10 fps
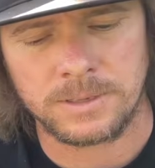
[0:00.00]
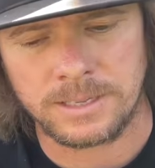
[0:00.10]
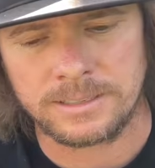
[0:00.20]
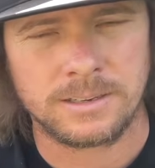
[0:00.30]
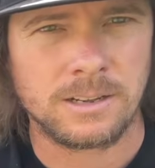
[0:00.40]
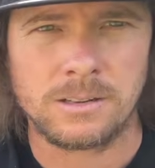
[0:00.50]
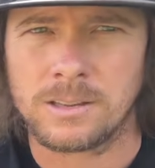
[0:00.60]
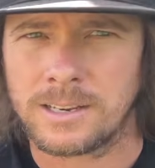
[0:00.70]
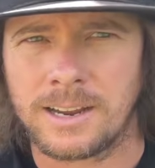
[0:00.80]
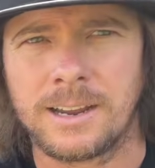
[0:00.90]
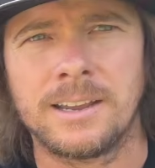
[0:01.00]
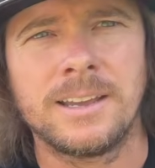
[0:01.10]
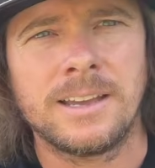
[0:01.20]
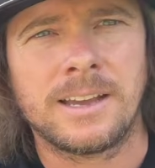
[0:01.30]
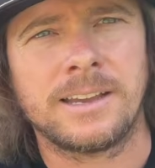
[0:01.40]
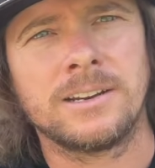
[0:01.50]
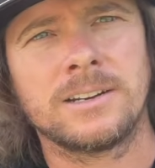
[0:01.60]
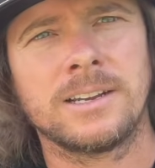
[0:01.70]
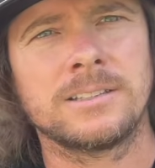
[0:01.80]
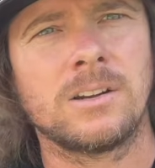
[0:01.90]
that's another thing. I hear
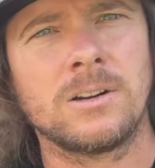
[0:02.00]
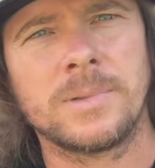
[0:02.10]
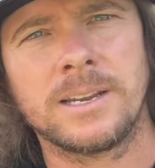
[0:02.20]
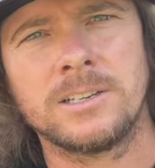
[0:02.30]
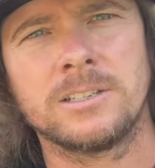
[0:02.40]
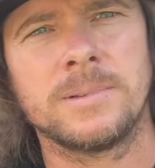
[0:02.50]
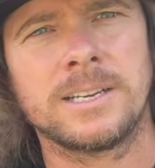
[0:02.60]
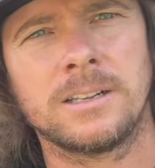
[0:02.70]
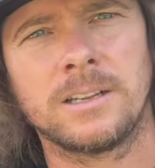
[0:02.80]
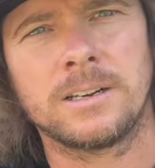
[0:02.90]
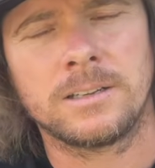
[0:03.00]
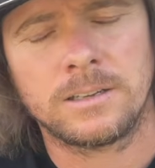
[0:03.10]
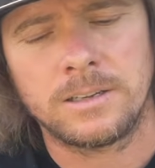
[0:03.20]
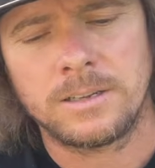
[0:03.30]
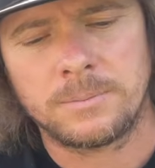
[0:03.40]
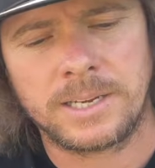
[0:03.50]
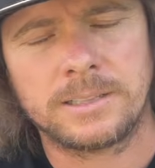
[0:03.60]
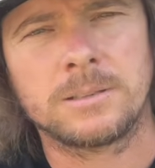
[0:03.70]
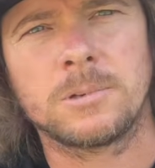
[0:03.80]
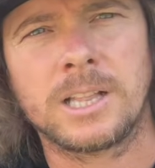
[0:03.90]
guys go, oh, my engine's
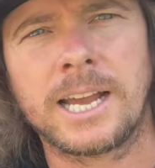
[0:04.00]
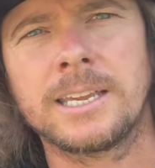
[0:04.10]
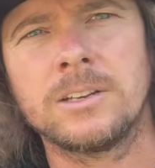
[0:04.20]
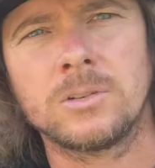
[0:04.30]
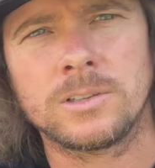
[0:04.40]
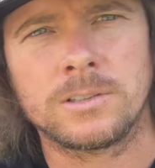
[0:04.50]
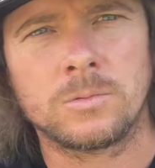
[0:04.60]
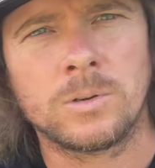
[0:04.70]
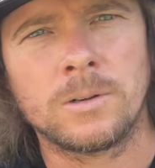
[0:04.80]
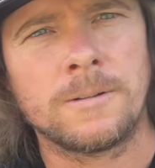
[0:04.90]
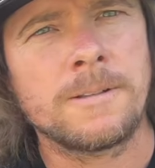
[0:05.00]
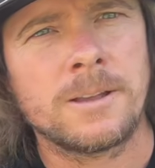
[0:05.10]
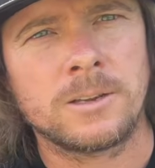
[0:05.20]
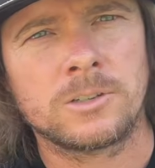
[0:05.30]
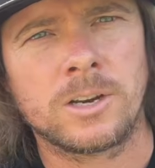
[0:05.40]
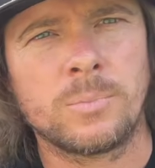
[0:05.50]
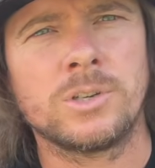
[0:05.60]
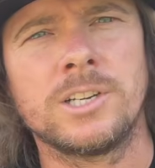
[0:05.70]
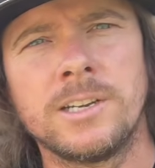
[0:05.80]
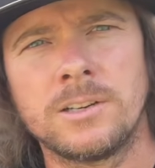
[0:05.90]
making some clacking noises. Well, try
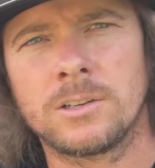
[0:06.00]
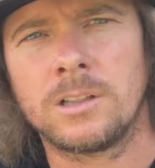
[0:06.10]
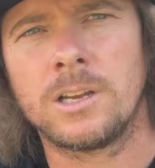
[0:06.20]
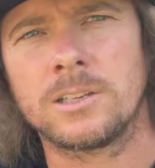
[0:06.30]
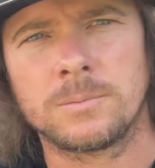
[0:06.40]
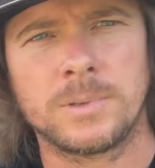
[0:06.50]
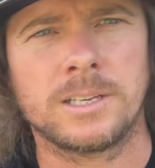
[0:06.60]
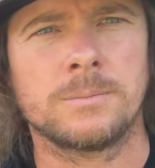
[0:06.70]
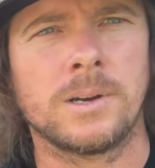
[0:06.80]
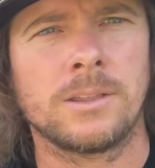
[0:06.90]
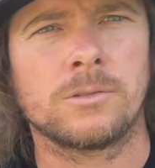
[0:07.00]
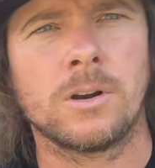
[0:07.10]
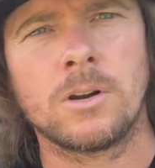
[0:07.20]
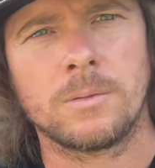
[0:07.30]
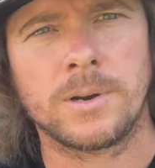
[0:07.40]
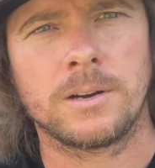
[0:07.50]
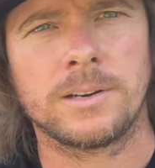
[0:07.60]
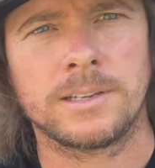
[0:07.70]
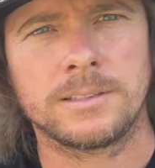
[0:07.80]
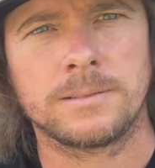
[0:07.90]
pushing in your clutch, because my throwout
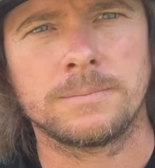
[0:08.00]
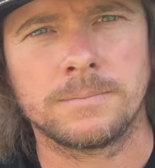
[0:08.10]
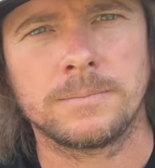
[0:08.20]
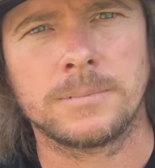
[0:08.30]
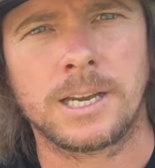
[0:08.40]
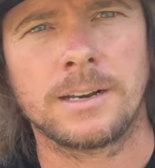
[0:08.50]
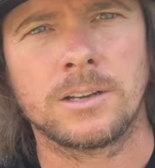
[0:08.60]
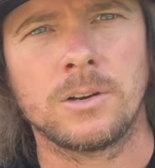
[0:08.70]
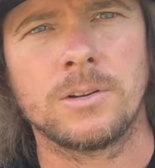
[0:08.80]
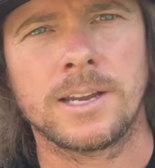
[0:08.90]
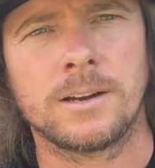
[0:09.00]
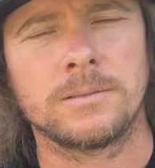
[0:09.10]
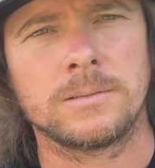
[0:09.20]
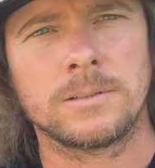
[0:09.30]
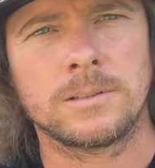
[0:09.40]
bearing is kind of going out.